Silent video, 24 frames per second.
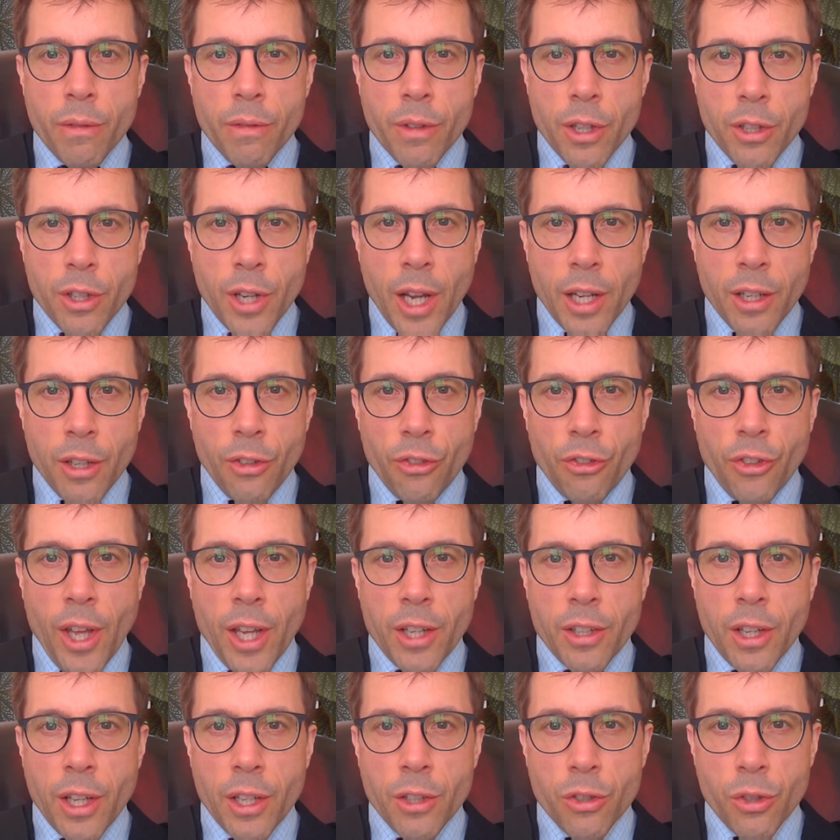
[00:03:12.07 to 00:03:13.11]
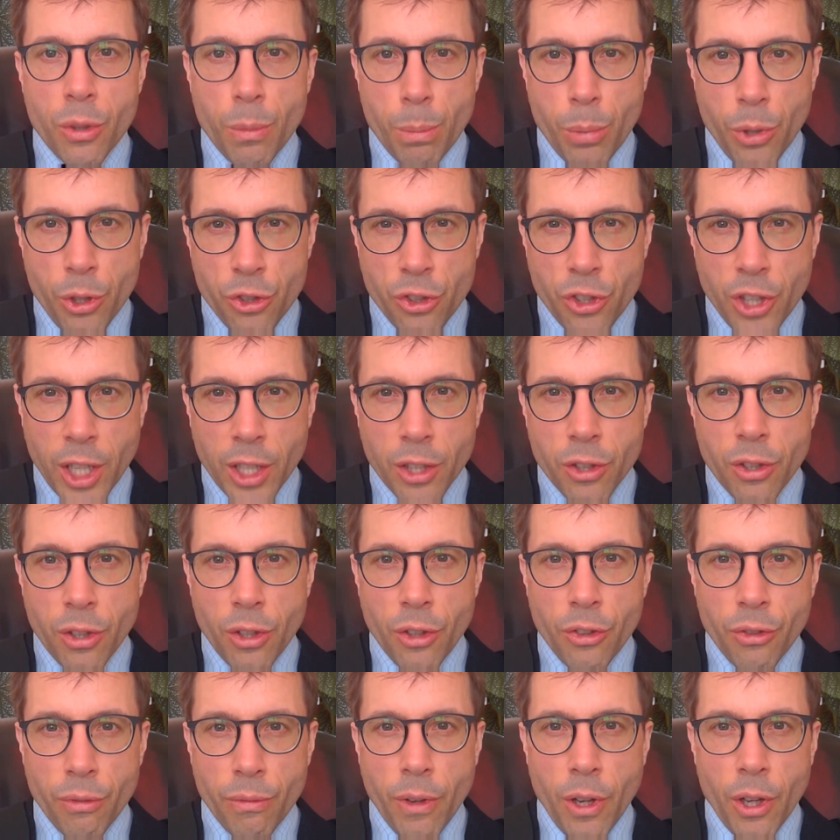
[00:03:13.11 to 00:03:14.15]
of the data set into
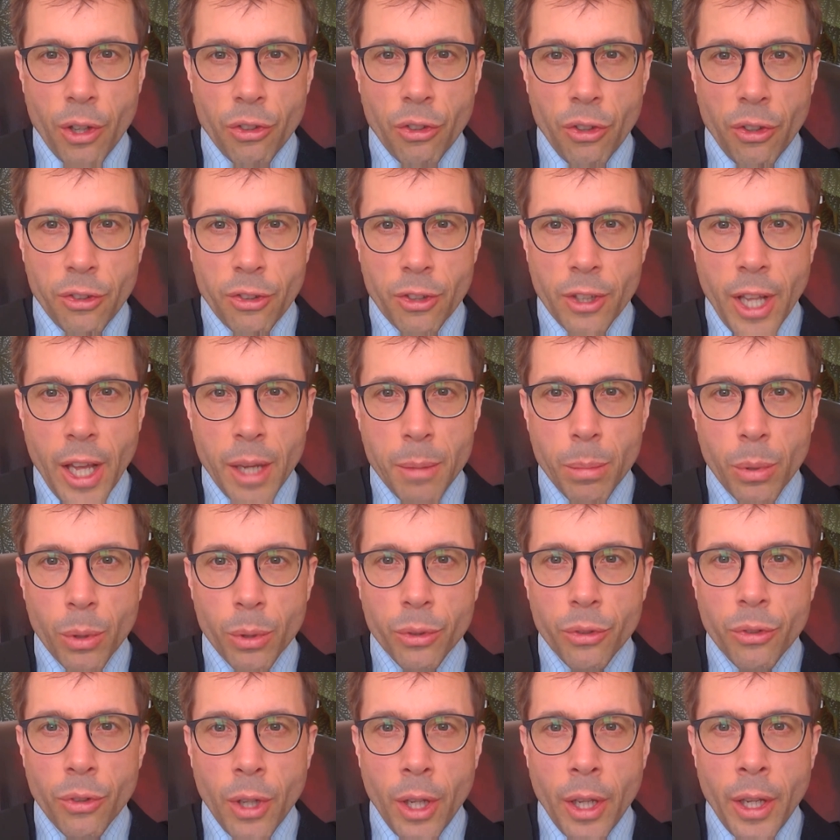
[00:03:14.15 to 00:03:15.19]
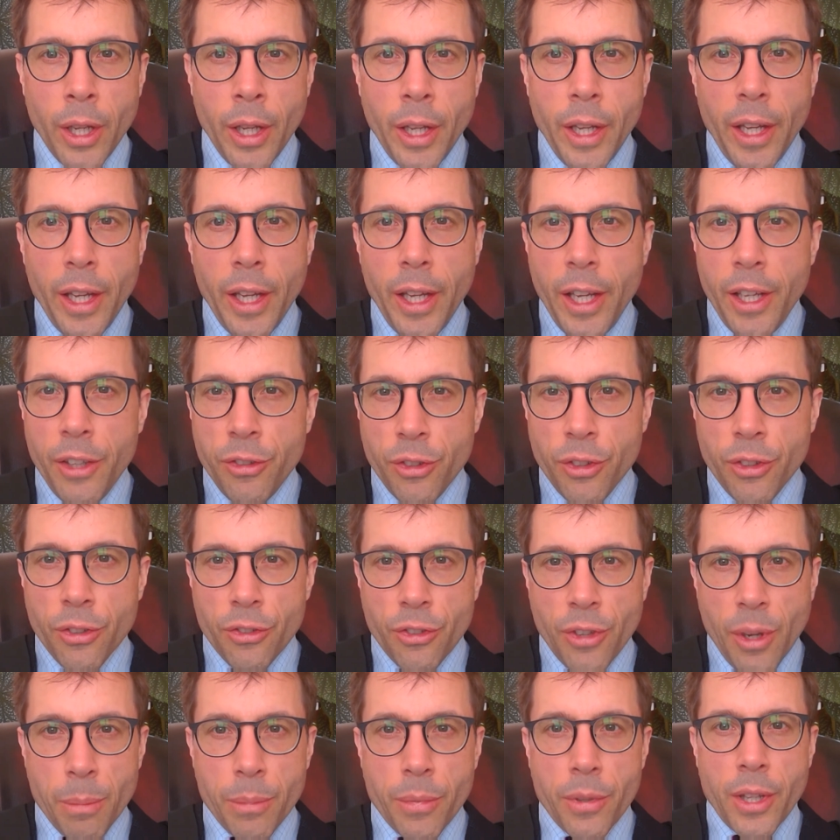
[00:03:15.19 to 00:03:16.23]
predictors versus labels isn't
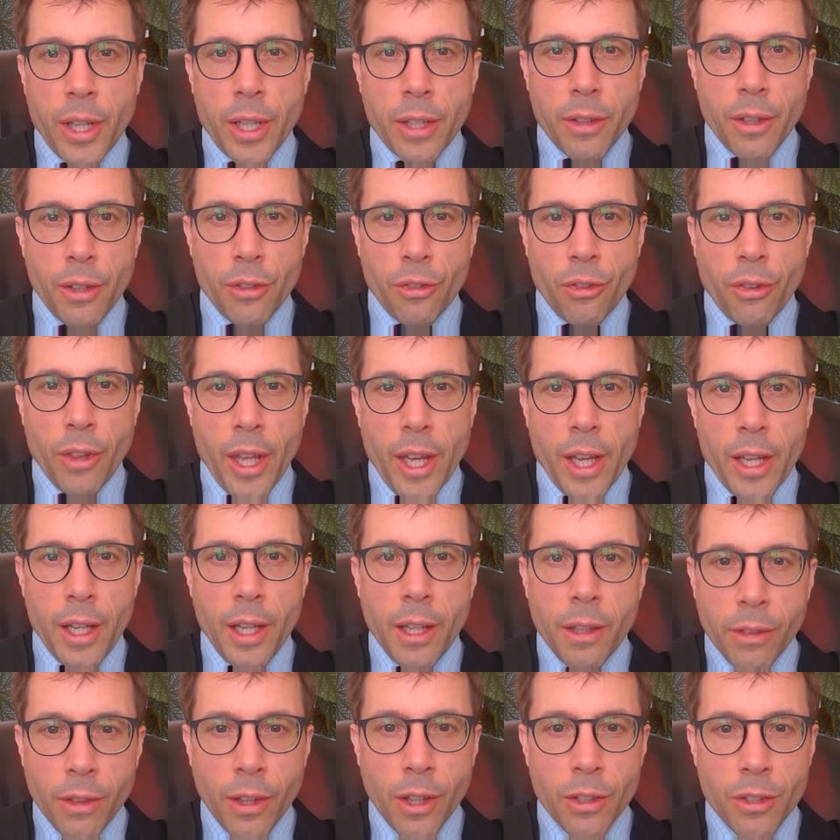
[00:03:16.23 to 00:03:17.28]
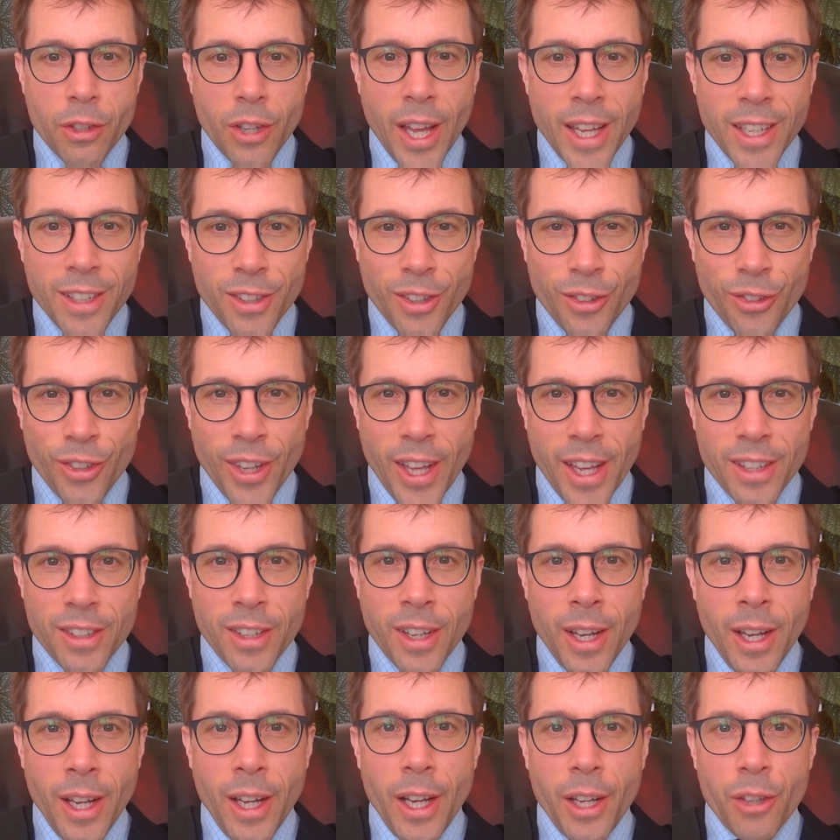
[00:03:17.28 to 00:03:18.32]
something that's there in the data set.
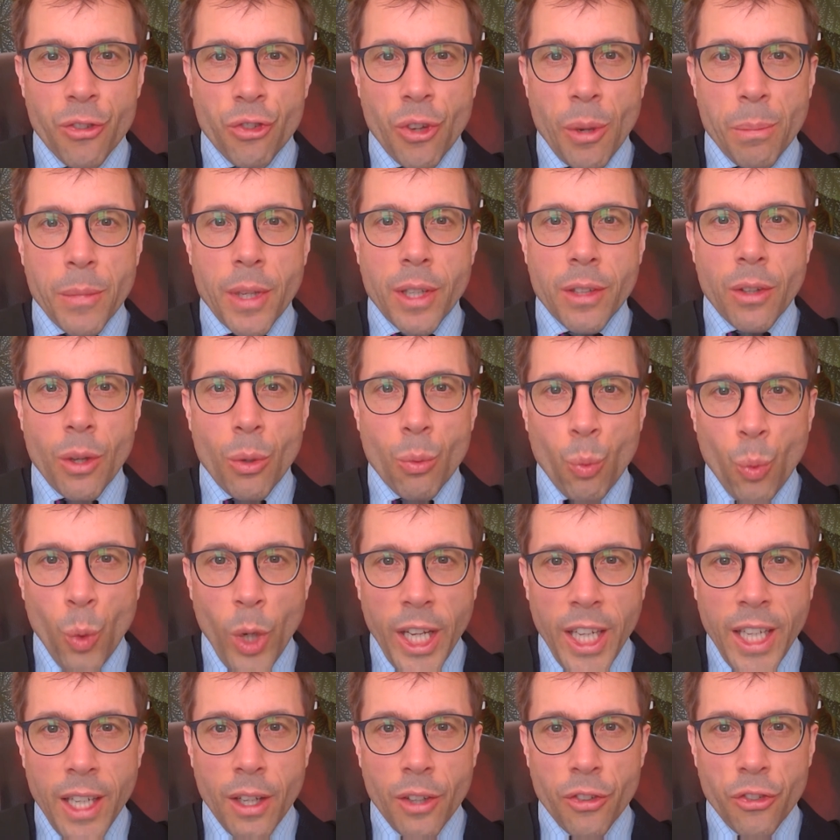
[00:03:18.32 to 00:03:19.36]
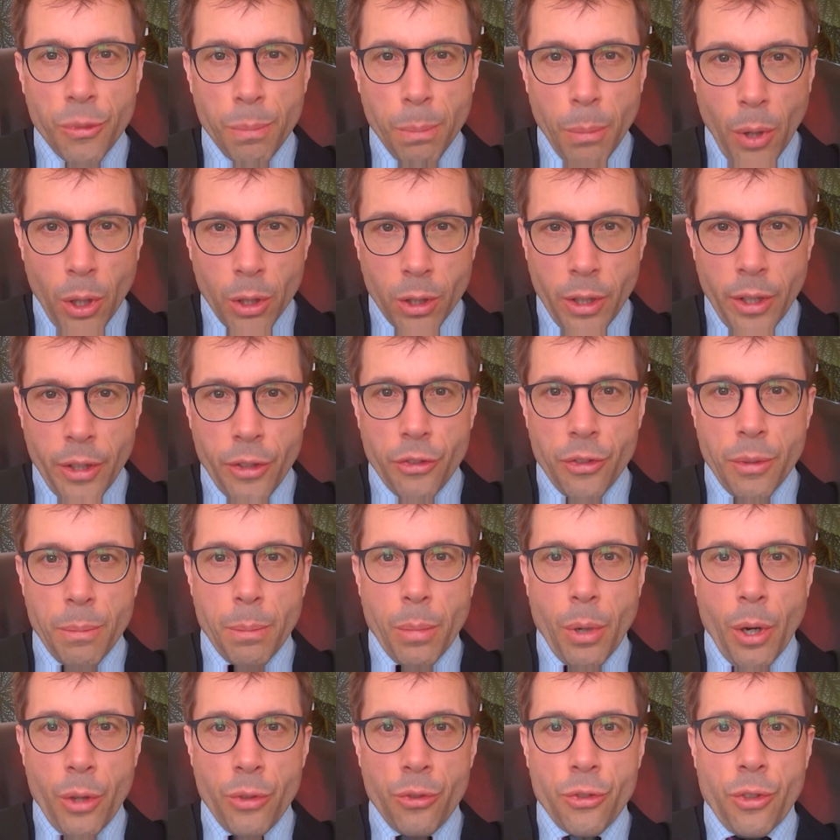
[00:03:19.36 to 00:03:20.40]
It's something that we as modelers
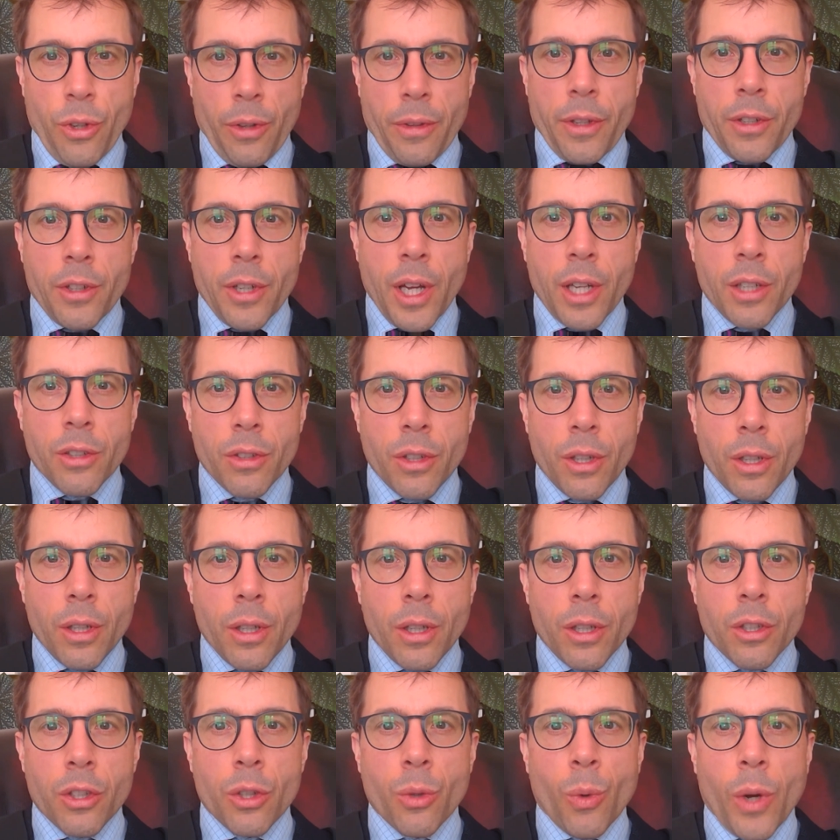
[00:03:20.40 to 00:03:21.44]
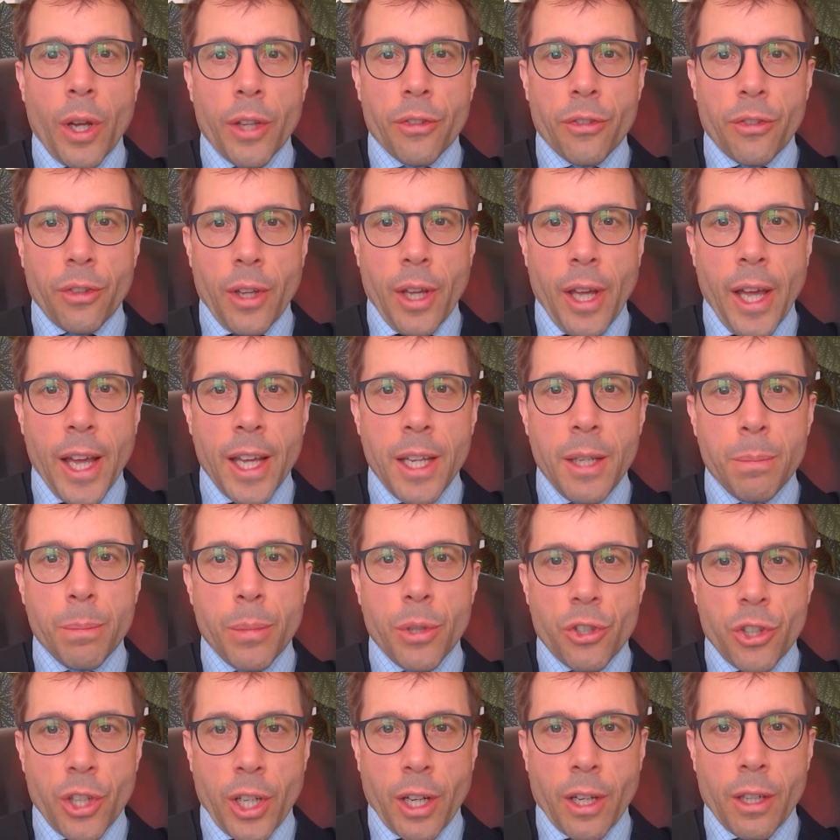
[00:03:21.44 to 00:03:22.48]
imposed on the data to answer a
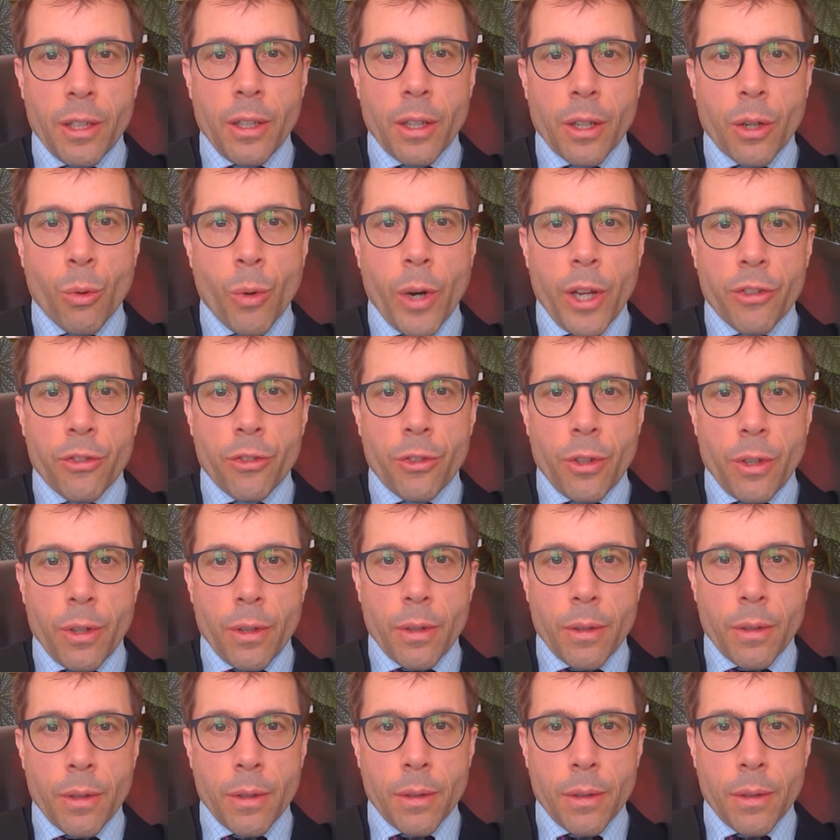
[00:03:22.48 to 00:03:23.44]
particular question.